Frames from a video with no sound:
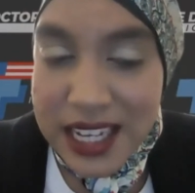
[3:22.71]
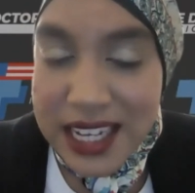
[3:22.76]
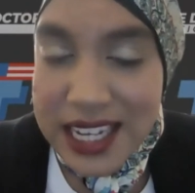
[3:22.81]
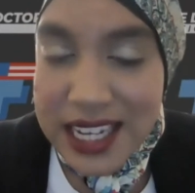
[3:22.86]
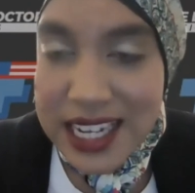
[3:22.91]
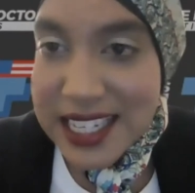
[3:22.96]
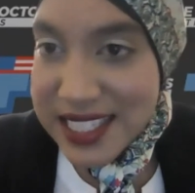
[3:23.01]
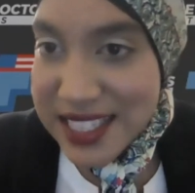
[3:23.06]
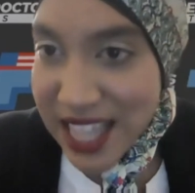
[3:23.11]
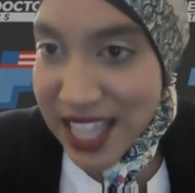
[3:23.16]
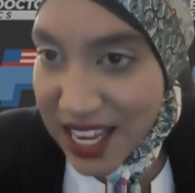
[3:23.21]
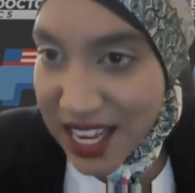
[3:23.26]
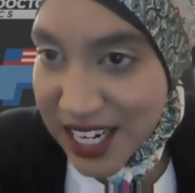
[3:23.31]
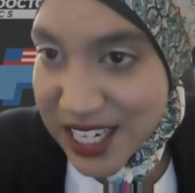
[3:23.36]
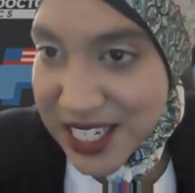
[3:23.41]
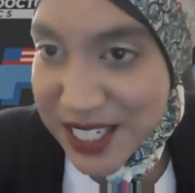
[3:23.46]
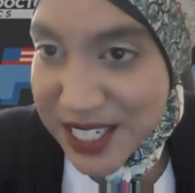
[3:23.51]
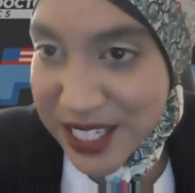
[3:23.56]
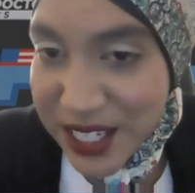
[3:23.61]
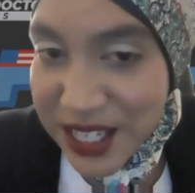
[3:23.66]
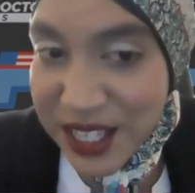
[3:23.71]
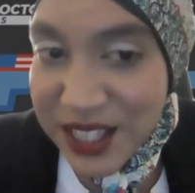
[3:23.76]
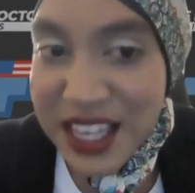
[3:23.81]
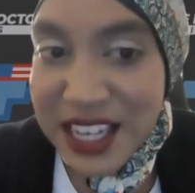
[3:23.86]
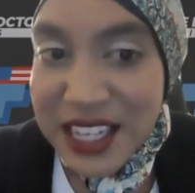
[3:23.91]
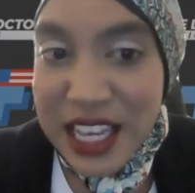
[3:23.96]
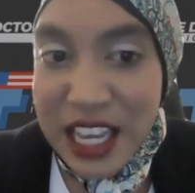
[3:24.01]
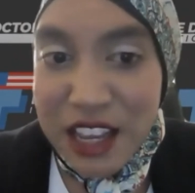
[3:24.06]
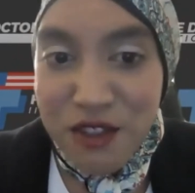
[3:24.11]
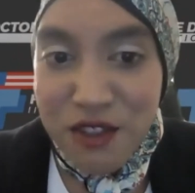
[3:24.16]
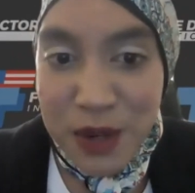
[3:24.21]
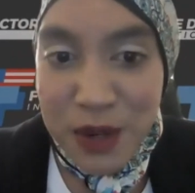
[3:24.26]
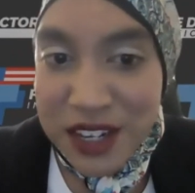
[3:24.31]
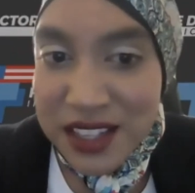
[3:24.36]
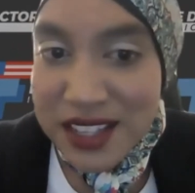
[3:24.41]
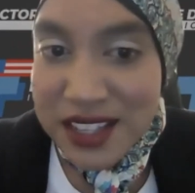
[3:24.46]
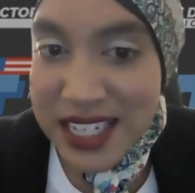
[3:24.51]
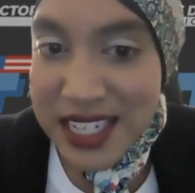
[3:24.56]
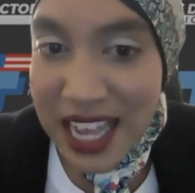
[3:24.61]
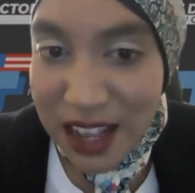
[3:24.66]
It's that idea that gave
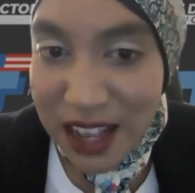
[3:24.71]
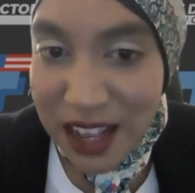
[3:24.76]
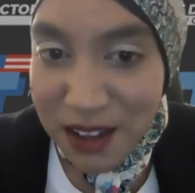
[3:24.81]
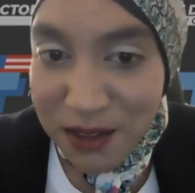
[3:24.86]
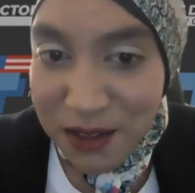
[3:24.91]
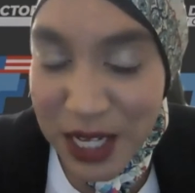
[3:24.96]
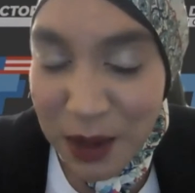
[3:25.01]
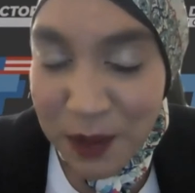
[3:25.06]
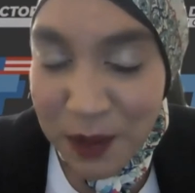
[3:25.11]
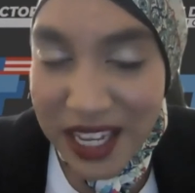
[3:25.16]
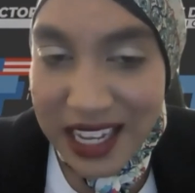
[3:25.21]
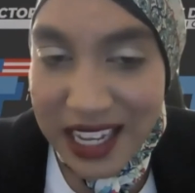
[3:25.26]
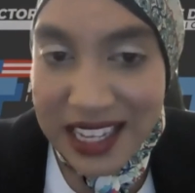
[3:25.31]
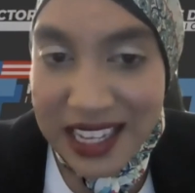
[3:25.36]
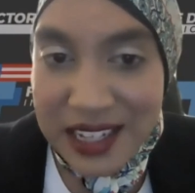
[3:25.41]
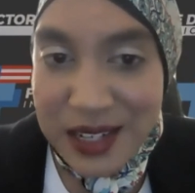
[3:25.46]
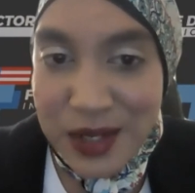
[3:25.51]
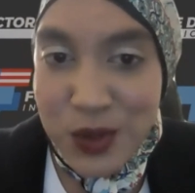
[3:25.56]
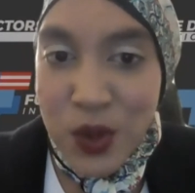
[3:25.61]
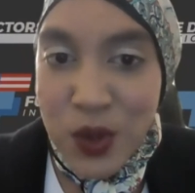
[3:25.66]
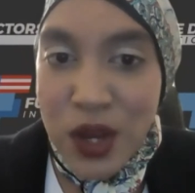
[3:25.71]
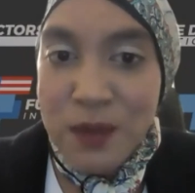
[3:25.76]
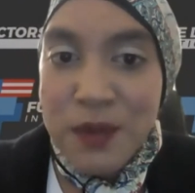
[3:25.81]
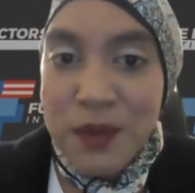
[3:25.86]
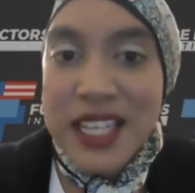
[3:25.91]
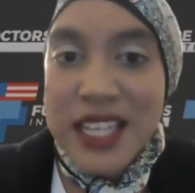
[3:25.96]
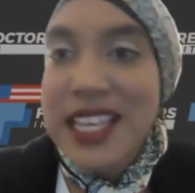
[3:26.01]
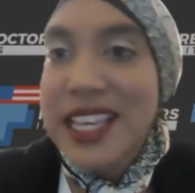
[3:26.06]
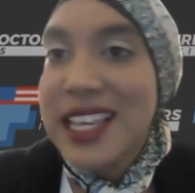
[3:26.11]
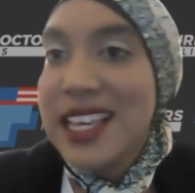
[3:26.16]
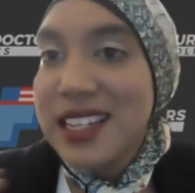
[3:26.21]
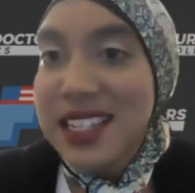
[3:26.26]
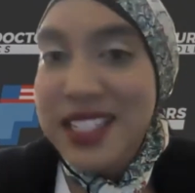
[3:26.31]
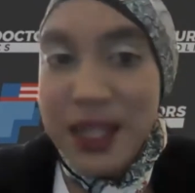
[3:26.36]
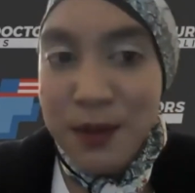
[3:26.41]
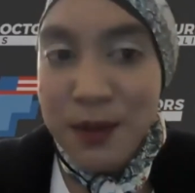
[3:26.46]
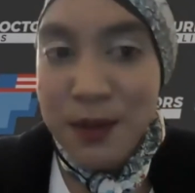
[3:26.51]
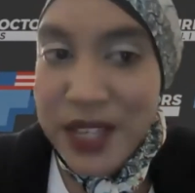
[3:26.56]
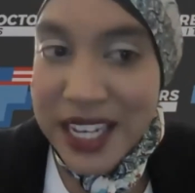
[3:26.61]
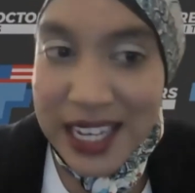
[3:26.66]
birth to FDIP, and what began as a
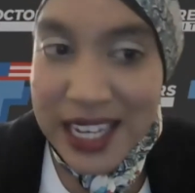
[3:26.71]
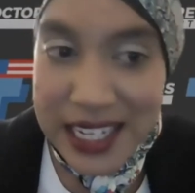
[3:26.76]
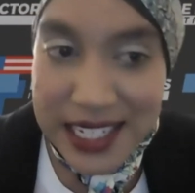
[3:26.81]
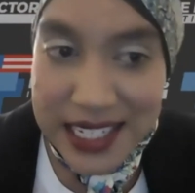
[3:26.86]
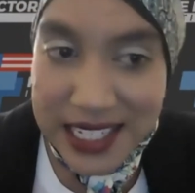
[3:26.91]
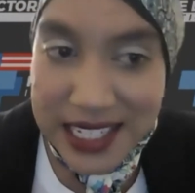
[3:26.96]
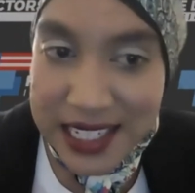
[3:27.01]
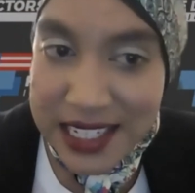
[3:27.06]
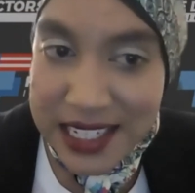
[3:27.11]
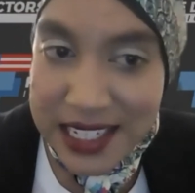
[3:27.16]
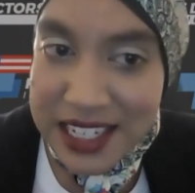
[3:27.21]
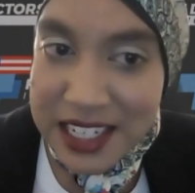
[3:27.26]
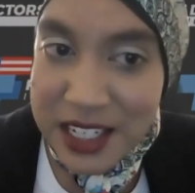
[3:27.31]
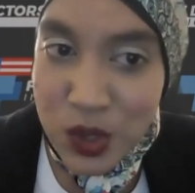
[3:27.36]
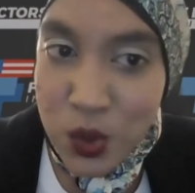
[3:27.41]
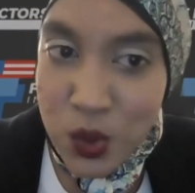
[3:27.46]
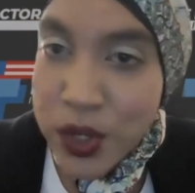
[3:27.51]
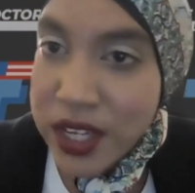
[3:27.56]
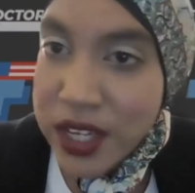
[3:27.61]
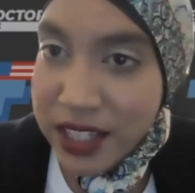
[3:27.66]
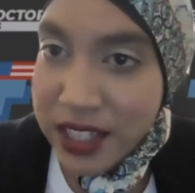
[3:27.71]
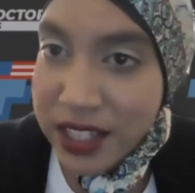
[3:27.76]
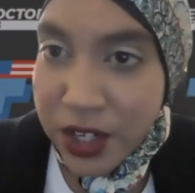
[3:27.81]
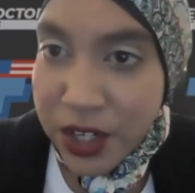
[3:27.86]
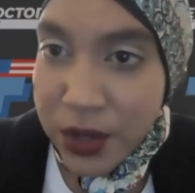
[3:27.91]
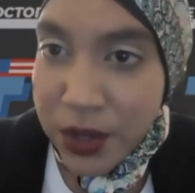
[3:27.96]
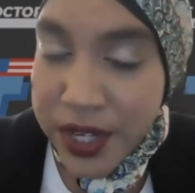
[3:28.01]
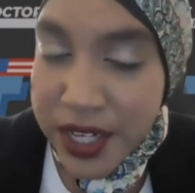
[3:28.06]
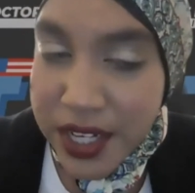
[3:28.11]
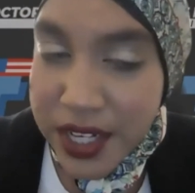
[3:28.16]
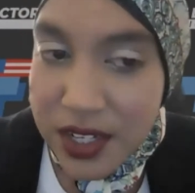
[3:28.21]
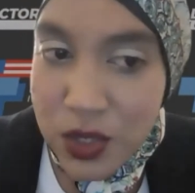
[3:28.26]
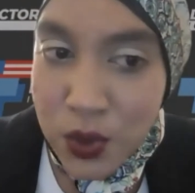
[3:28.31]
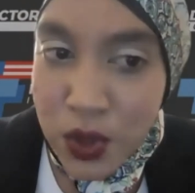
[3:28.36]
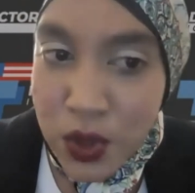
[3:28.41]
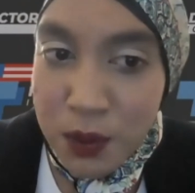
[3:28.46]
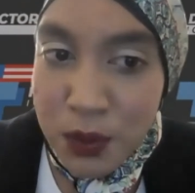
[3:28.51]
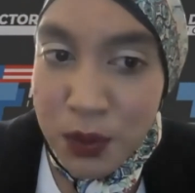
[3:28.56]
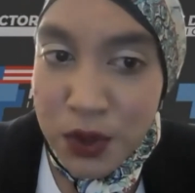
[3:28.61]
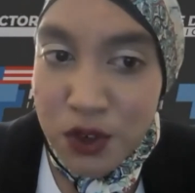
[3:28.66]
big idea is quickly growing into
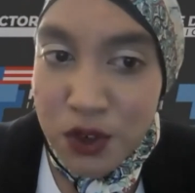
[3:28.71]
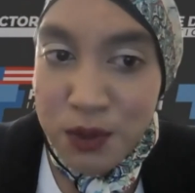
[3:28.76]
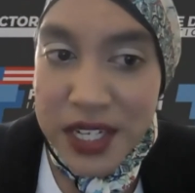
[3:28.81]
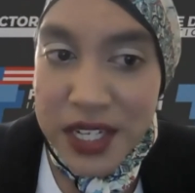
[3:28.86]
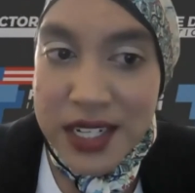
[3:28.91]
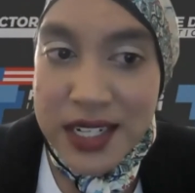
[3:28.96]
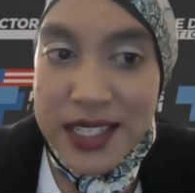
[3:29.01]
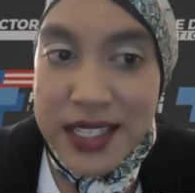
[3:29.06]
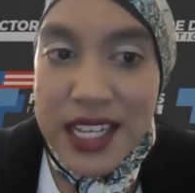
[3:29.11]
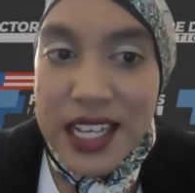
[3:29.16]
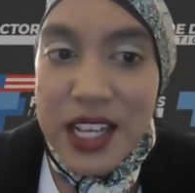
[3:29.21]
a movement.